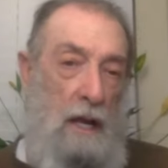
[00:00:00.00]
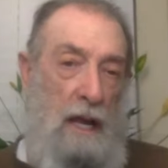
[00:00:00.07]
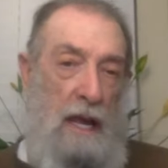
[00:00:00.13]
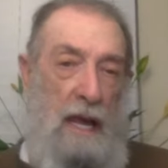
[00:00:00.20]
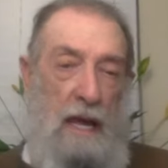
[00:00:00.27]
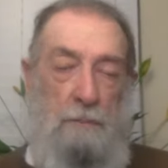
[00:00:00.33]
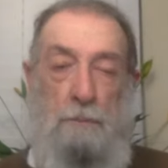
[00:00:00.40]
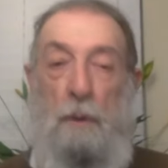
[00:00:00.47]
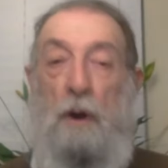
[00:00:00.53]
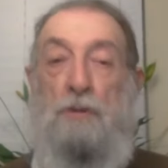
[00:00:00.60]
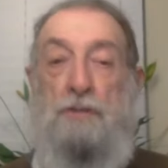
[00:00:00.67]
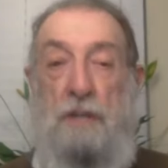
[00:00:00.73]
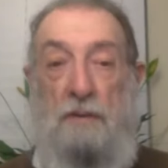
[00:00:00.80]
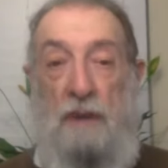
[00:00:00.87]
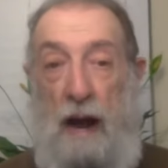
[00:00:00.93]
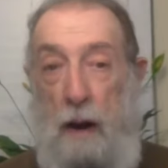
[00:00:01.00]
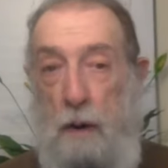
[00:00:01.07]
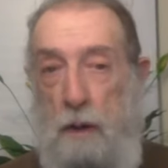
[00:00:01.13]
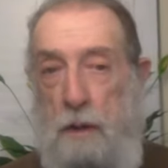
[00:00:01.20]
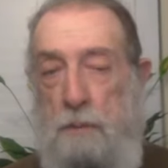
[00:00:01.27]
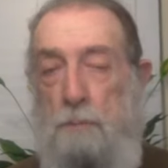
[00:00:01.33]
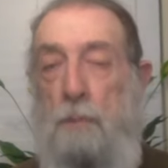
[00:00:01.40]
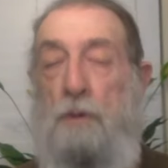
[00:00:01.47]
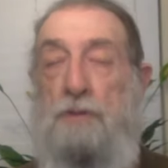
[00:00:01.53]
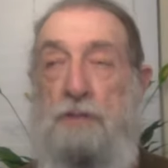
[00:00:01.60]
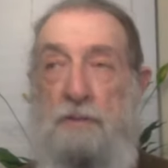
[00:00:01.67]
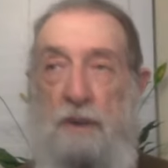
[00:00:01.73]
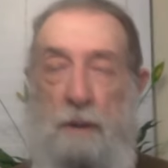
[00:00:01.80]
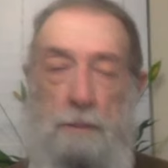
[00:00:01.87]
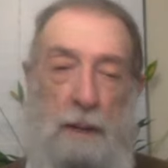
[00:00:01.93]
and most of our most
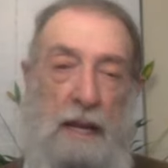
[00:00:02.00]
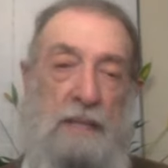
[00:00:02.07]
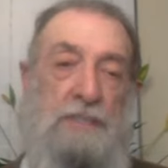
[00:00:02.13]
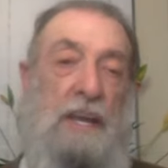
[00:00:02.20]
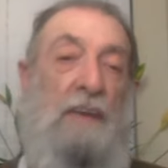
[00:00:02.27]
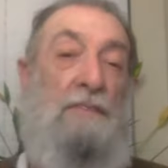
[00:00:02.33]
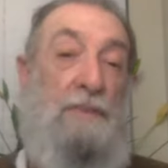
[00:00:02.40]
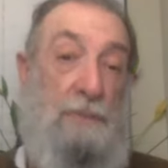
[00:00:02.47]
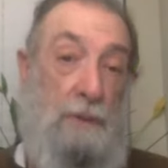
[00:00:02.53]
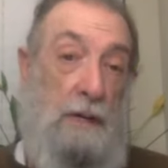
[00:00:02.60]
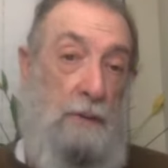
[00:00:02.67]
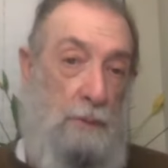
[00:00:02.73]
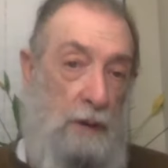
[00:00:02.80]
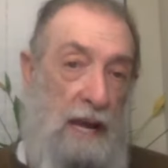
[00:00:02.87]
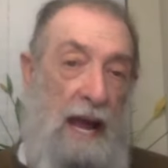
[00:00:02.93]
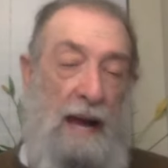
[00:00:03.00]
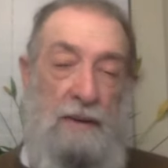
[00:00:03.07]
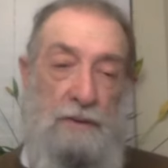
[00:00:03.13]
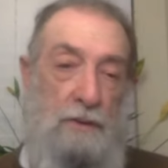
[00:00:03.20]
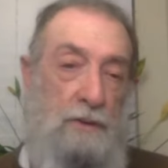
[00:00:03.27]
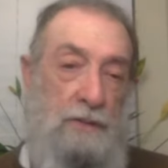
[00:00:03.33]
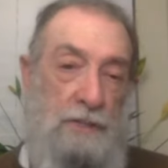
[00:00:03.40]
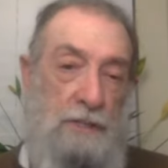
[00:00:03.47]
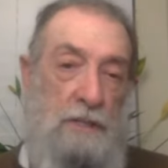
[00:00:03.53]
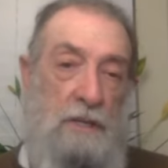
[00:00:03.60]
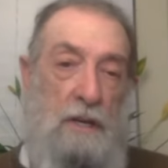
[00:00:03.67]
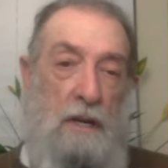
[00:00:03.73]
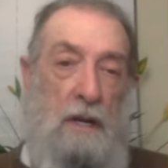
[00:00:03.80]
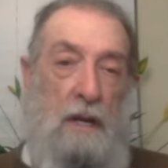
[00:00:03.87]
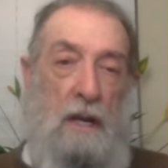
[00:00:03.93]
of our plants have three reactors,
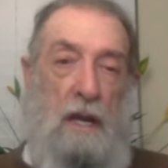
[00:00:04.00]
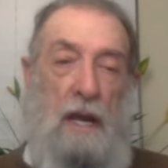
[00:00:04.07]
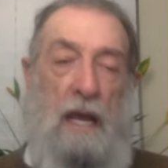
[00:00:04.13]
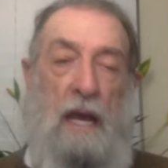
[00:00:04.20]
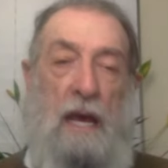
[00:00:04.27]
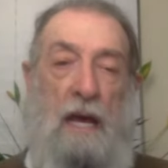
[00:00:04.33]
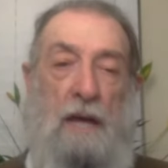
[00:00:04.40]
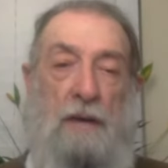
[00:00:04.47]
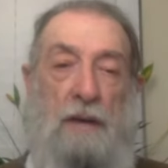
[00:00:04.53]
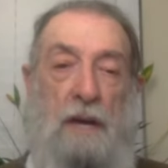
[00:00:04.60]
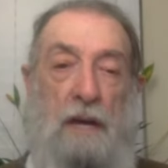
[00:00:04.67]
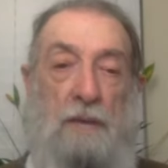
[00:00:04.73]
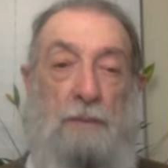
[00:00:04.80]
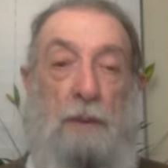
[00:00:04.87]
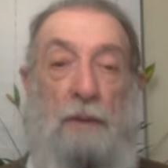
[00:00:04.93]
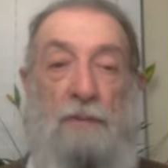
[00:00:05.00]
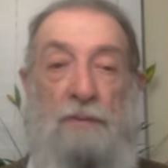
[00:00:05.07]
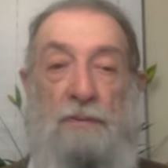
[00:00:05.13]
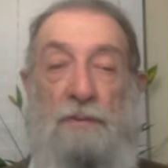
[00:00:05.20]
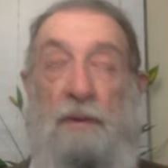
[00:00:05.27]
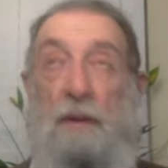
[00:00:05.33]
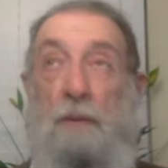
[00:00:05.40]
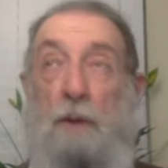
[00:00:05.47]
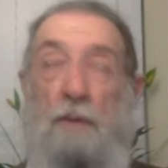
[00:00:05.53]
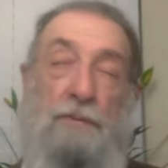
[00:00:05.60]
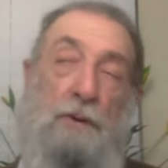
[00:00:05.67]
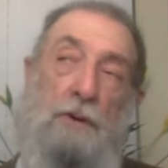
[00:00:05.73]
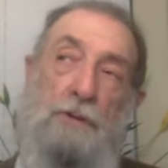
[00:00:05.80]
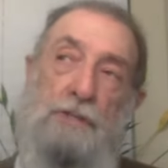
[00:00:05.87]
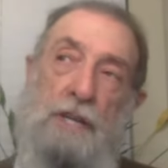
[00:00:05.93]
and uh, both well
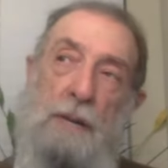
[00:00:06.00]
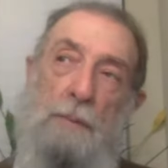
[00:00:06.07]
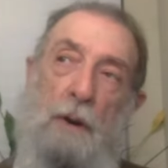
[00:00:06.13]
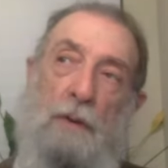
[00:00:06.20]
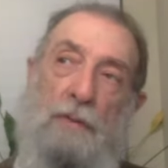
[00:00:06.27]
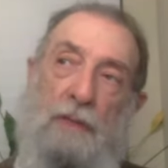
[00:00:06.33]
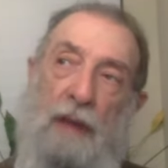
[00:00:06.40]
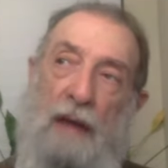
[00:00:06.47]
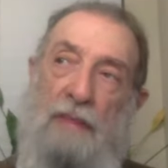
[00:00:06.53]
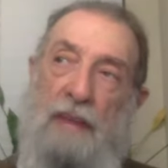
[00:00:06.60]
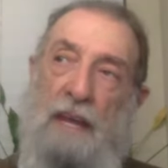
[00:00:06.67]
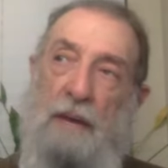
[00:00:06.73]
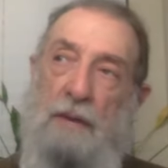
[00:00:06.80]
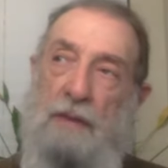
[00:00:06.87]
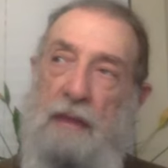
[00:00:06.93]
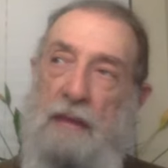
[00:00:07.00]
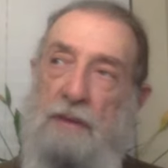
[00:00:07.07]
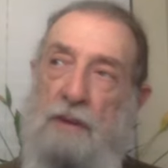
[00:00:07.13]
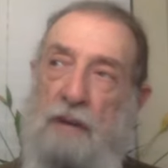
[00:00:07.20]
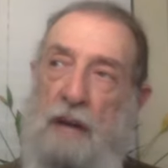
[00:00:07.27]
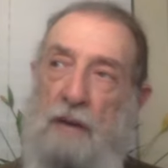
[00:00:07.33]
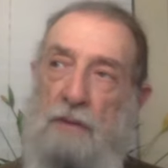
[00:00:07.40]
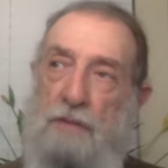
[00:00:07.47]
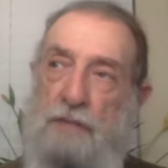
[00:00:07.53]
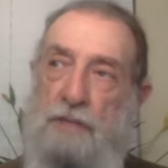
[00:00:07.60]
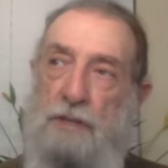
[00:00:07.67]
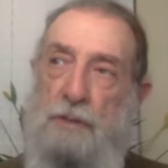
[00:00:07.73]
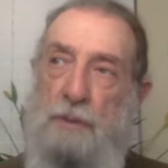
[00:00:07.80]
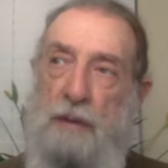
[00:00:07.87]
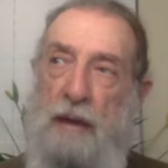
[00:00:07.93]
Fukushima, I think they took out
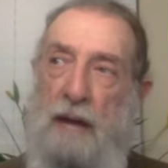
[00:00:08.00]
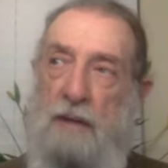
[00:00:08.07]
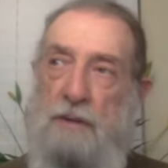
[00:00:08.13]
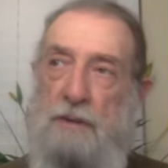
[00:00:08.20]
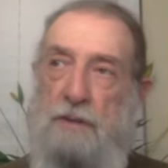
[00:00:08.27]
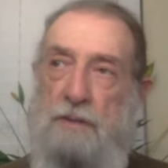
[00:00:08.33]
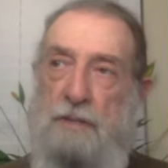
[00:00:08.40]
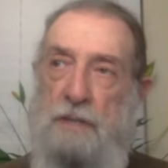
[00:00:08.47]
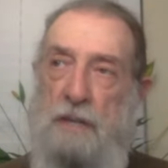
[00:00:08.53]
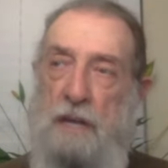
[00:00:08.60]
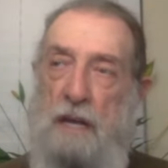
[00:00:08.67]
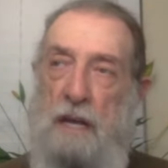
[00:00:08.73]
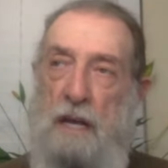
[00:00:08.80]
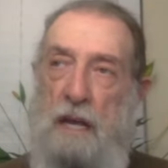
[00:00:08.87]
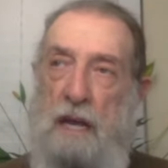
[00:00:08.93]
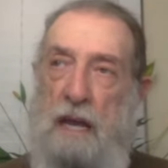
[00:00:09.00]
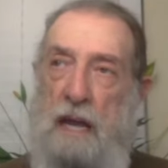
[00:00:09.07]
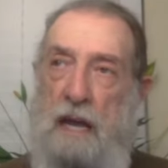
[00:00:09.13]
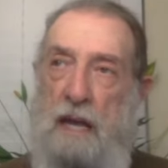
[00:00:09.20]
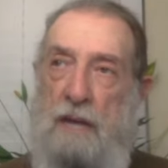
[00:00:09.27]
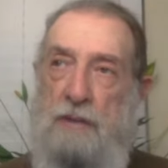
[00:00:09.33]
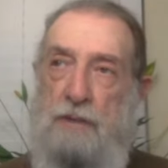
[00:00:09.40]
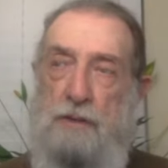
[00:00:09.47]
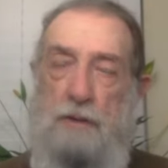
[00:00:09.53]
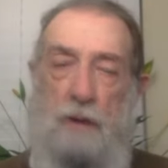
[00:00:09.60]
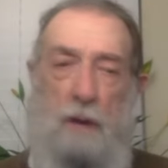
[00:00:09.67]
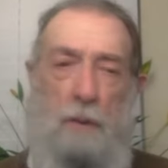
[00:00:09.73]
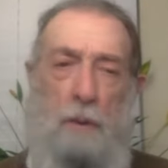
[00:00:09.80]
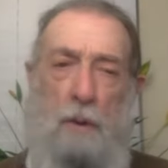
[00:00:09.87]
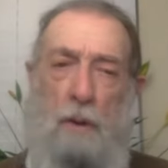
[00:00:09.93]
two reactors, and
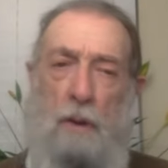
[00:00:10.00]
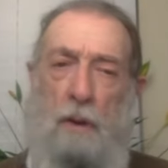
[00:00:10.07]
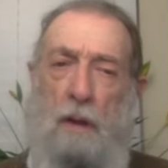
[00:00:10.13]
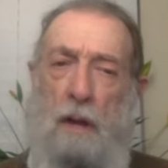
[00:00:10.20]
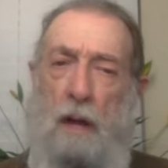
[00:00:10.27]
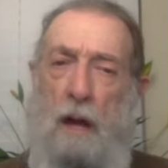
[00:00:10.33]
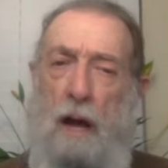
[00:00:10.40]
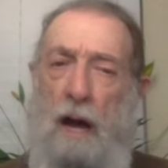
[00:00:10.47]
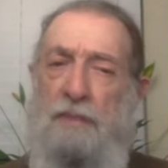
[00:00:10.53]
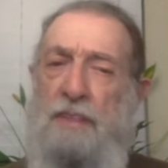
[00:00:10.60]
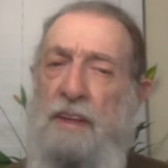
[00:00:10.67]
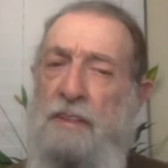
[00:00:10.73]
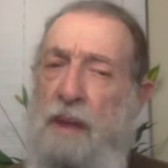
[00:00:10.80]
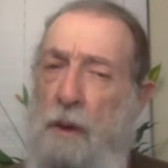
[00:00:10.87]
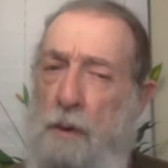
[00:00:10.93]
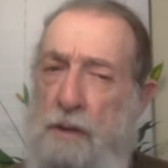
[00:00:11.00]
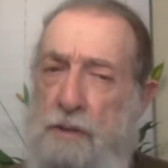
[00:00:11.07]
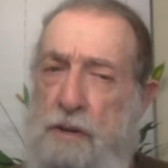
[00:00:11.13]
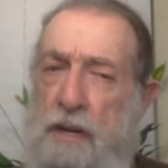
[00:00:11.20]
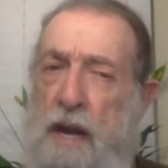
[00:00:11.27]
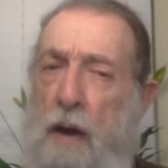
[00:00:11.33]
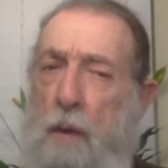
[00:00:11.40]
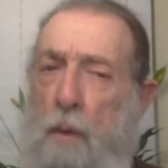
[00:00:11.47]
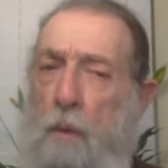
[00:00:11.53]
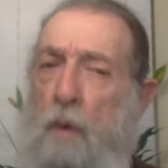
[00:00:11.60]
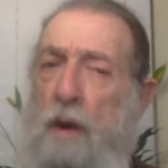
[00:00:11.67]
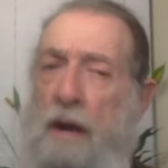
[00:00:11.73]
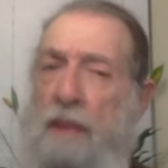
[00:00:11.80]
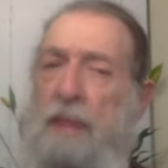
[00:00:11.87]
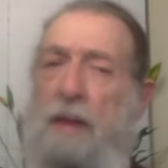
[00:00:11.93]
Chernobyl, I think they only took out
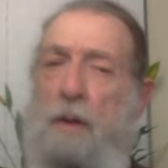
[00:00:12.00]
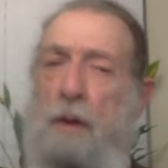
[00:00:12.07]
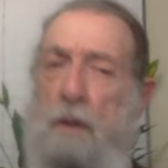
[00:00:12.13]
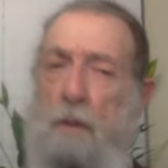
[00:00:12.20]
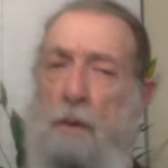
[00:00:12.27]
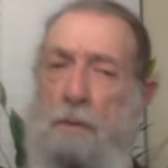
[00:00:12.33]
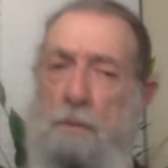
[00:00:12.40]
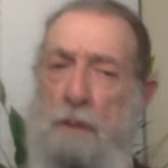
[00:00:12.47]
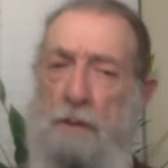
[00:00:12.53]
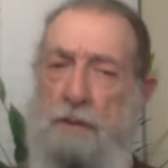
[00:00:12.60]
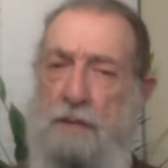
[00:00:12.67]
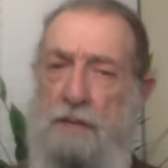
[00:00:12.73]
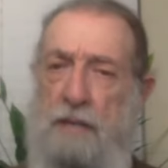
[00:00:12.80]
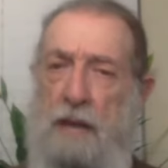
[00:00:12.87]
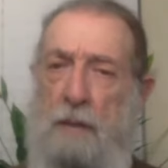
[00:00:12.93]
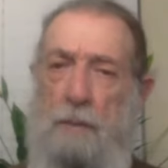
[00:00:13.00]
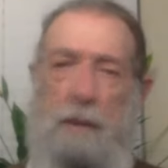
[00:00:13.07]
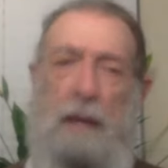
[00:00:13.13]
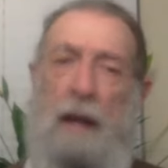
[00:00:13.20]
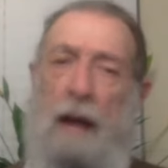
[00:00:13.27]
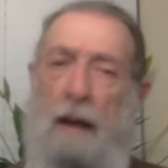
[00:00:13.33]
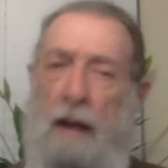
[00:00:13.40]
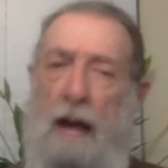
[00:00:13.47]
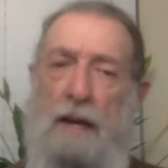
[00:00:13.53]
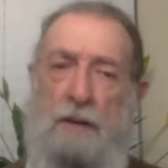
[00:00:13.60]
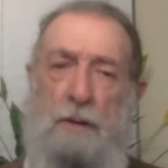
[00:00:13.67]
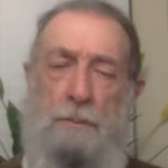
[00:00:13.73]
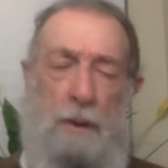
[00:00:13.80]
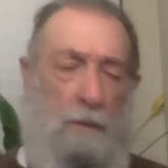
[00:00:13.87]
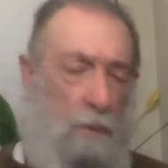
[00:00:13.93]
one. I think only one melted down, but I, I
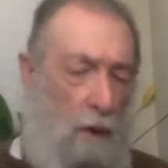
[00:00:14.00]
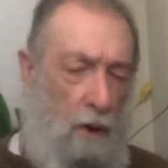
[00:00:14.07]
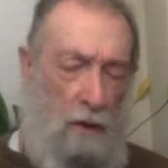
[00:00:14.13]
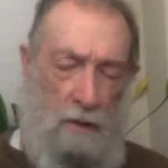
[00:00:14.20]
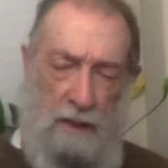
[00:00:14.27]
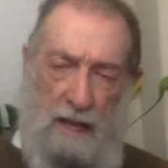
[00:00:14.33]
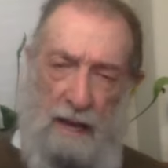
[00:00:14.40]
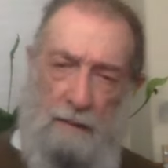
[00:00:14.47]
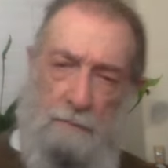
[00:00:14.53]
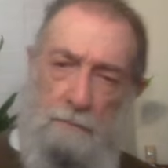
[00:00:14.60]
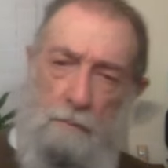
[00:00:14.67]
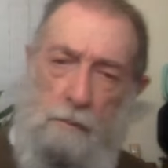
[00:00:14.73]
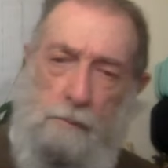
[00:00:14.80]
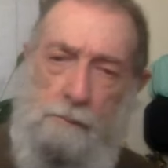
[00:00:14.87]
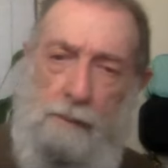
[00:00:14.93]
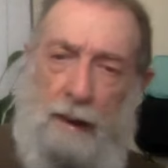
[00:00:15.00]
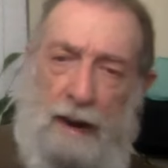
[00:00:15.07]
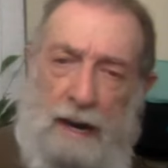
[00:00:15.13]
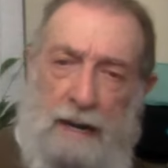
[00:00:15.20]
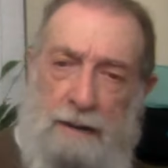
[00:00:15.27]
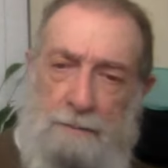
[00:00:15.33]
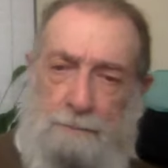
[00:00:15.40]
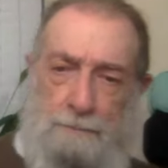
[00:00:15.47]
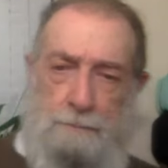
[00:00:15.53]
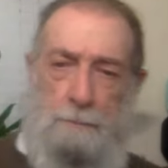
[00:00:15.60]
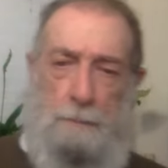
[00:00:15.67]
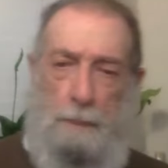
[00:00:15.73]
could be wrong on that. Um,